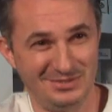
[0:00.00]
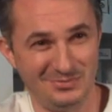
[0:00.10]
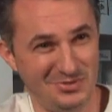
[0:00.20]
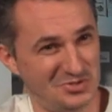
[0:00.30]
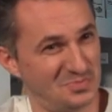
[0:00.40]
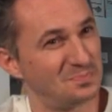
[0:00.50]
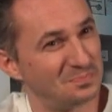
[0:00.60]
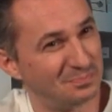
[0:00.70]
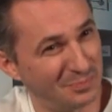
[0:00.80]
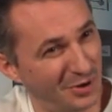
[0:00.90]
which
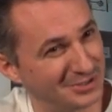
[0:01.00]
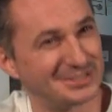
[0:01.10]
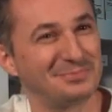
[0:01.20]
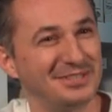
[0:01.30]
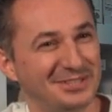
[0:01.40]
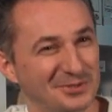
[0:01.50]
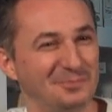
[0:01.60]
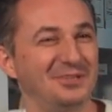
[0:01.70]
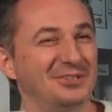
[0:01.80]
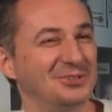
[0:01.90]
possibly could
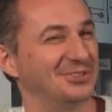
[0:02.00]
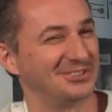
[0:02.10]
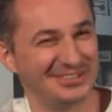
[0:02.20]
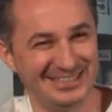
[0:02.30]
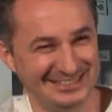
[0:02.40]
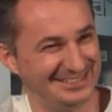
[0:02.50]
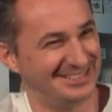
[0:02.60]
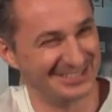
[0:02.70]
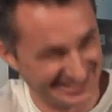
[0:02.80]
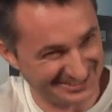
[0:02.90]
be good, or this is
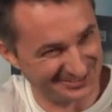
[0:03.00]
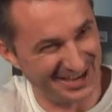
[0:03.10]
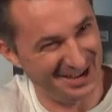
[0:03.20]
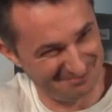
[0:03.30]
just crap,